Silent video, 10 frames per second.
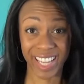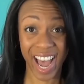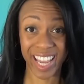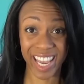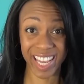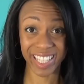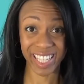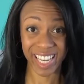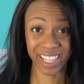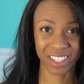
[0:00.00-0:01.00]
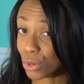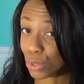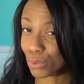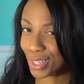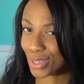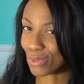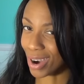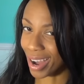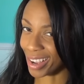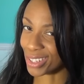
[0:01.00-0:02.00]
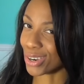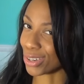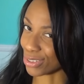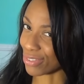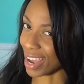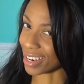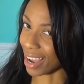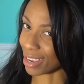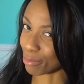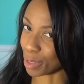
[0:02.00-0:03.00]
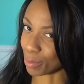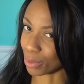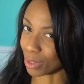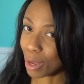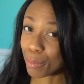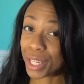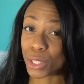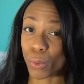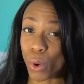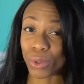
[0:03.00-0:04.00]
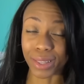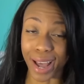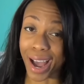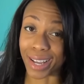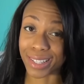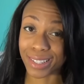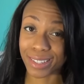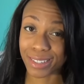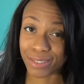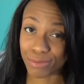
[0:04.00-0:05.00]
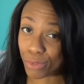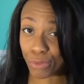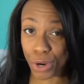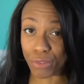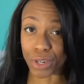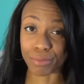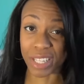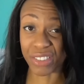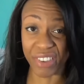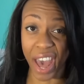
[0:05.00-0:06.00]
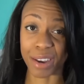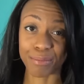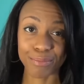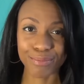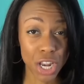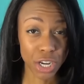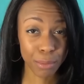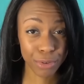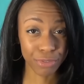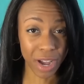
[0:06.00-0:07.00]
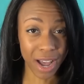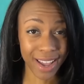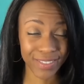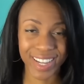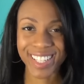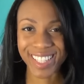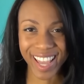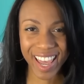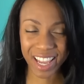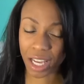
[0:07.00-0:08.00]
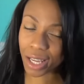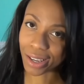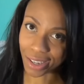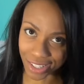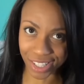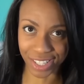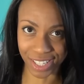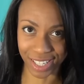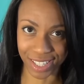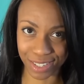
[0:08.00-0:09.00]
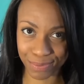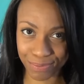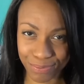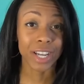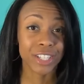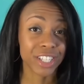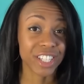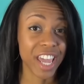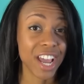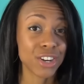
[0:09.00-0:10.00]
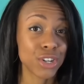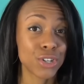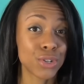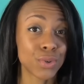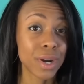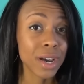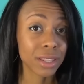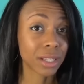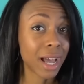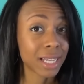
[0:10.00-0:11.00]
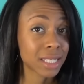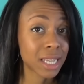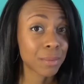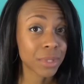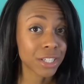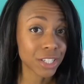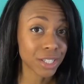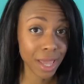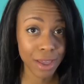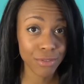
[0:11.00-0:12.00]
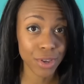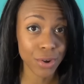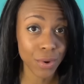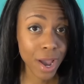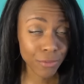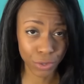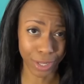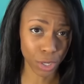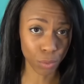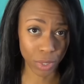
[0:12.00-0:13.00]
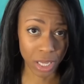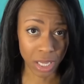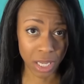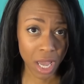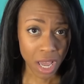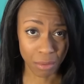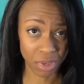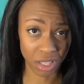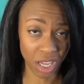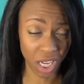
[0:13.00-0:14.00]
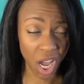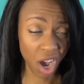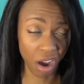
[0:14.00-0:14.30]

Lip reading: diet. There's a reason why it's called a fad diet, people, because it won't last forever. It's a fad. Number five, staying consistent. You guys just can't do the last tips I just gave you for like a week and be like,